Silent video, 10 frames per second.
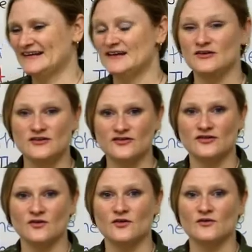you just
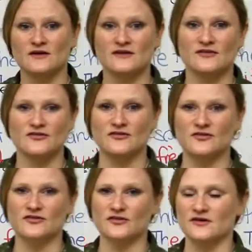don't go into the shoe
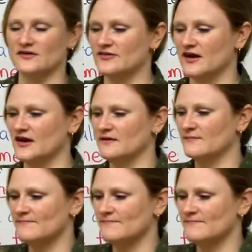store and say,